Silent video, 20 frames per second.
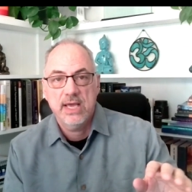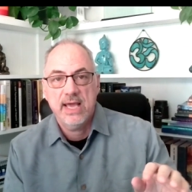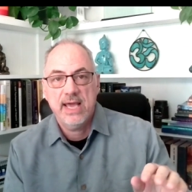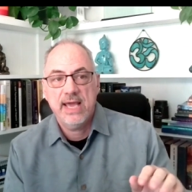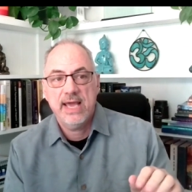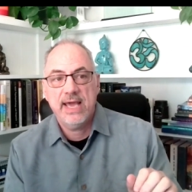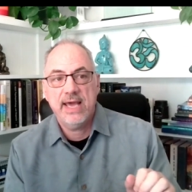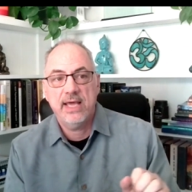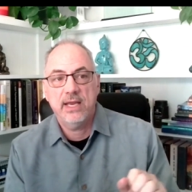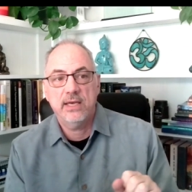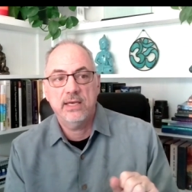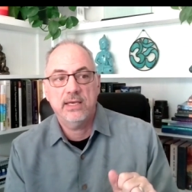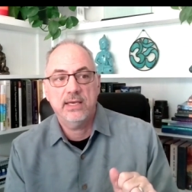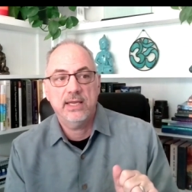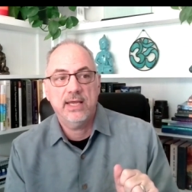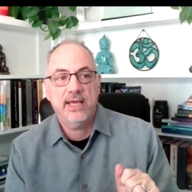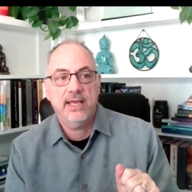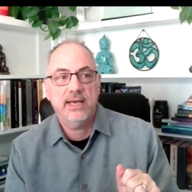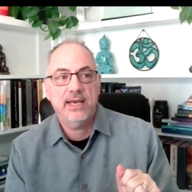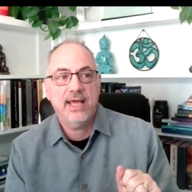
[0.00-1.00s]
and
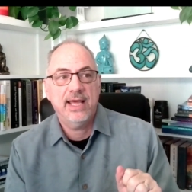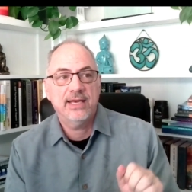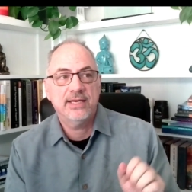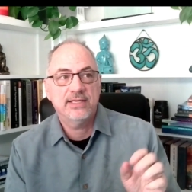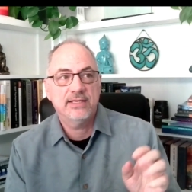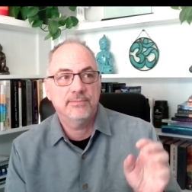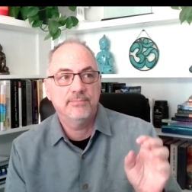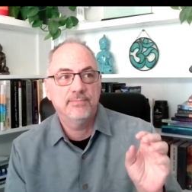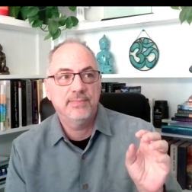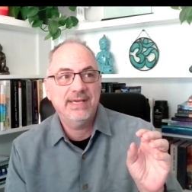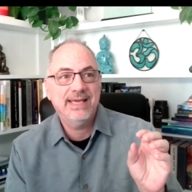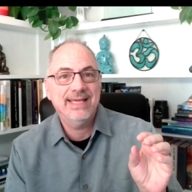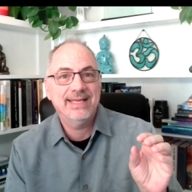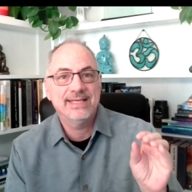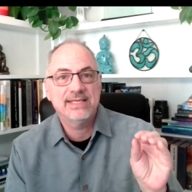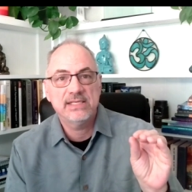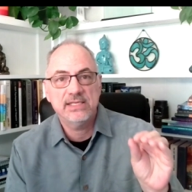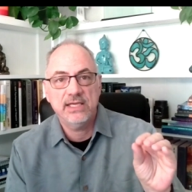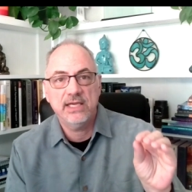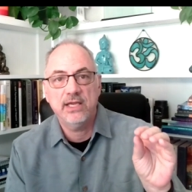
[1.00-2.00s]
and and to begin
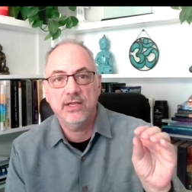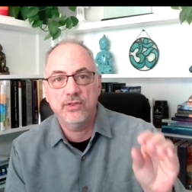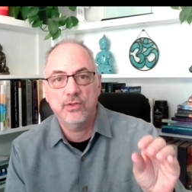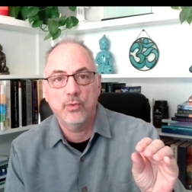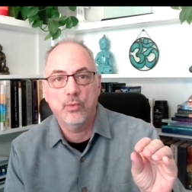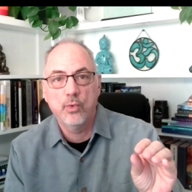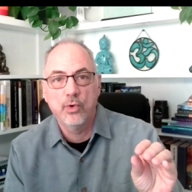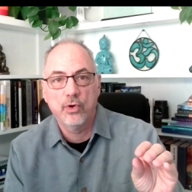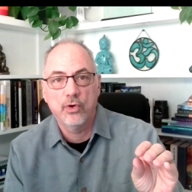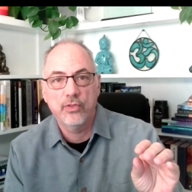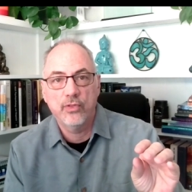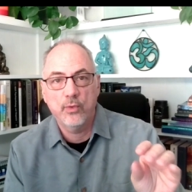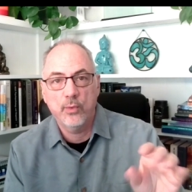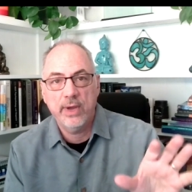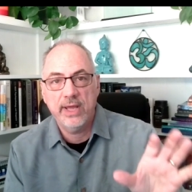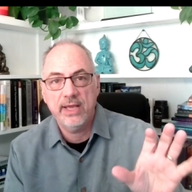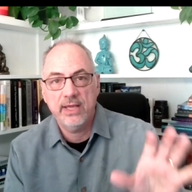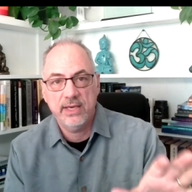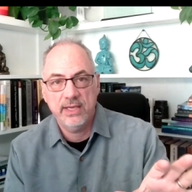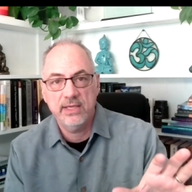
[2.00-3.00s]
seeing the world the
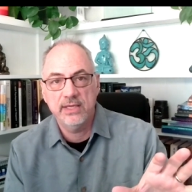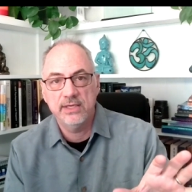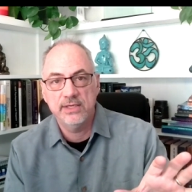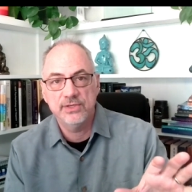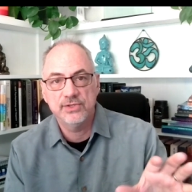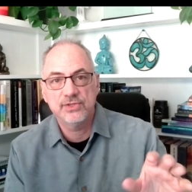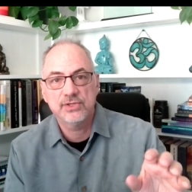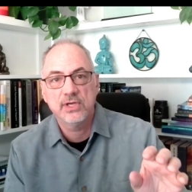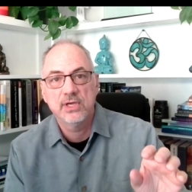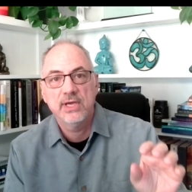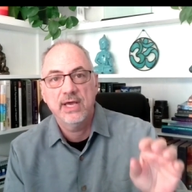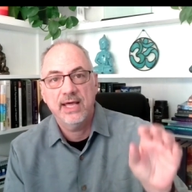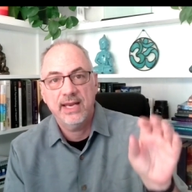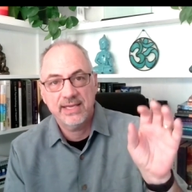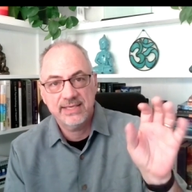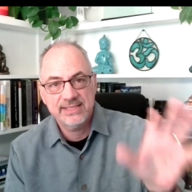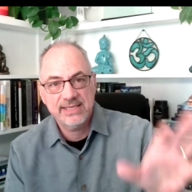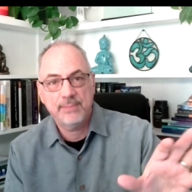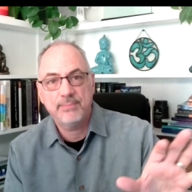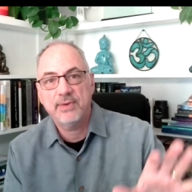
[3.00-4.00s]
way it is and
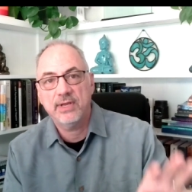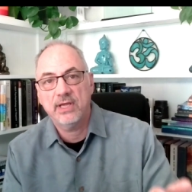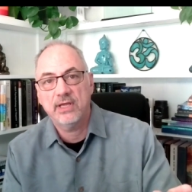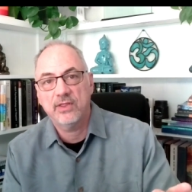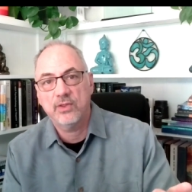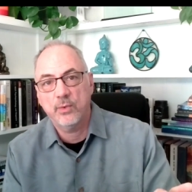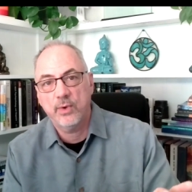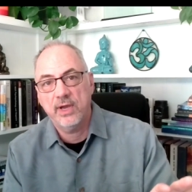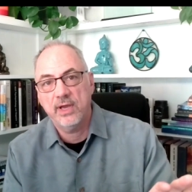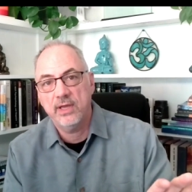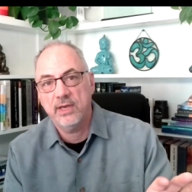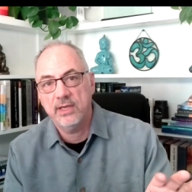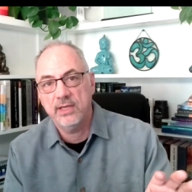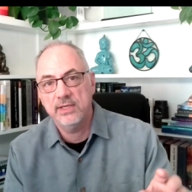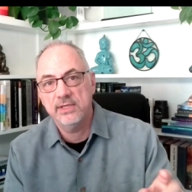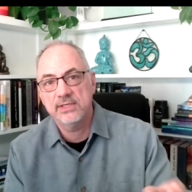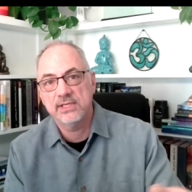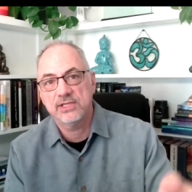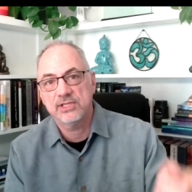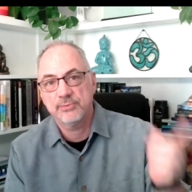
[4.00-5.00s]
accepting it the way it
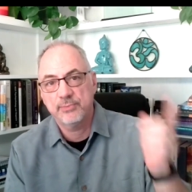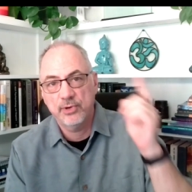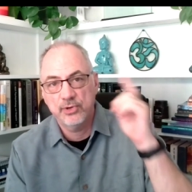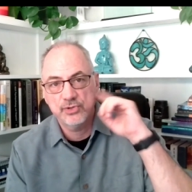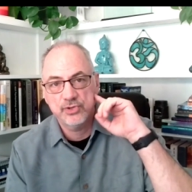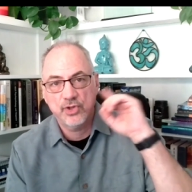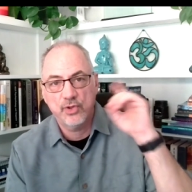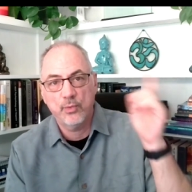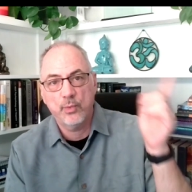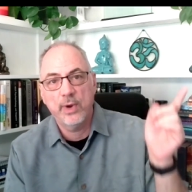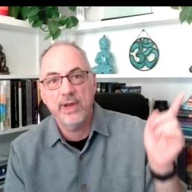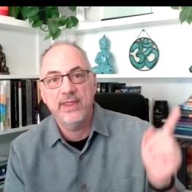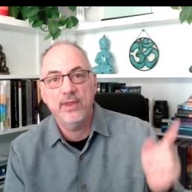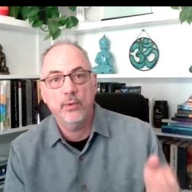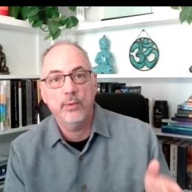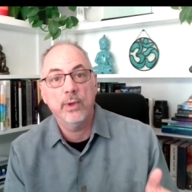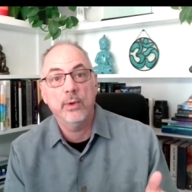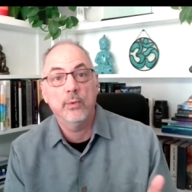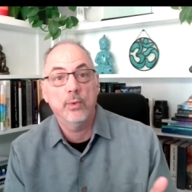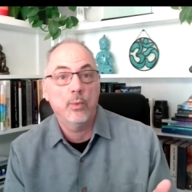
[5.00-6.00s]
is as opposed to the way that
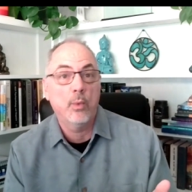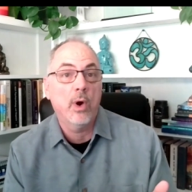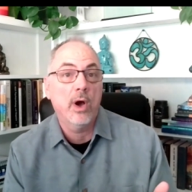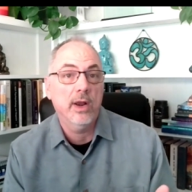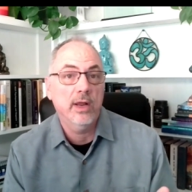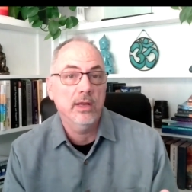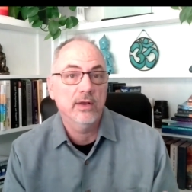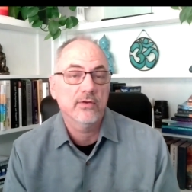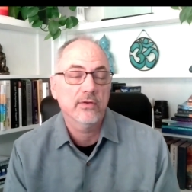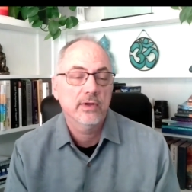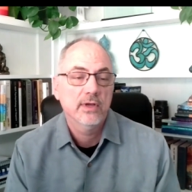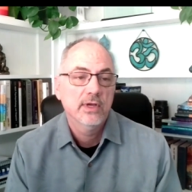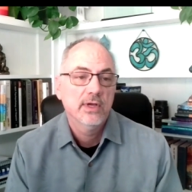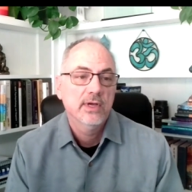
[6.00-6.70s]
we would want it